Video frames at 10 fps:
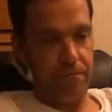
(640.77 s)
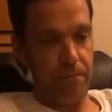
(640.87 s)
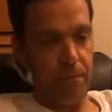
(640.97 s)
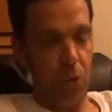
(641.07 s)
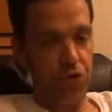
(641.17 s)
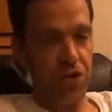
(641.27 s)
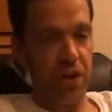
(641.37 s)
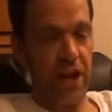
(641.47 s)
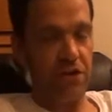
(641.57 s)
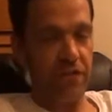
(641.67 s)
most
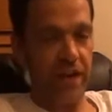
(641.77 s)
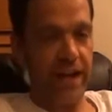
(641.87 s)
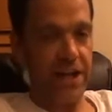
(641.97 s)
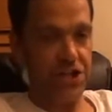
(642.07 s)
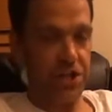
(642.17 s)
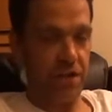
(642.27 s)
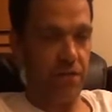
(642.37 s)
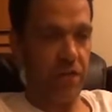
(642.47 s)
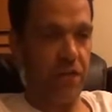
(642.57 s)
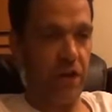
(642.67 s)
clarification of
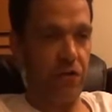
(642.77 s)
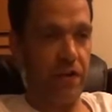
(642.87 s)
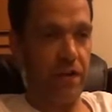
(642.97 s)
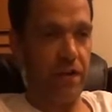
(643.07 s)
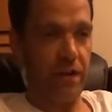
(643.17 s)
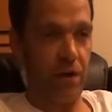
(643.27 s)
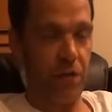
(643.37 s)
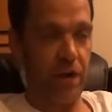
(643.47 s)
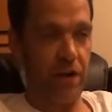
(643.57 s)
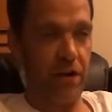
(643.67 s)
the theory
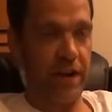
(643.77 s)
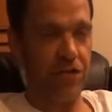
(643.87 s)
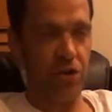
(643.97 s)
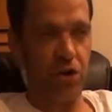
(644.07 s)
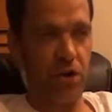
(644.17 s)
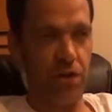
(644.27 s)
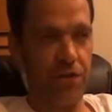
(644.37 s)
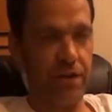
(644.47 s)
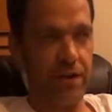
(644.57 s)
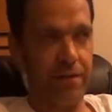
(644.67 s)
out there. And that's
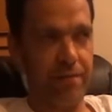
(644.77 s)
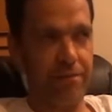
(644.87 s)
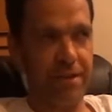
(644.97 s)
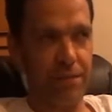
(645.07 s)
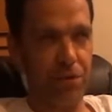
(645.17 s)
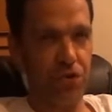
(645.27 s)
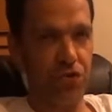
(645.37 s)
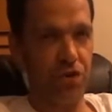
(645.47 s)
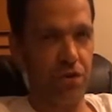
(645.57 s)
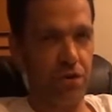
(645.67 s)
called, that book is
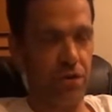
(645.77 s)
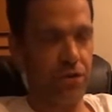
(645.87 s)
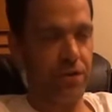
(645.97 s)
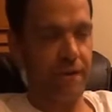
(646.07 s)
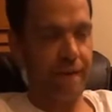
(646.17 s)
called,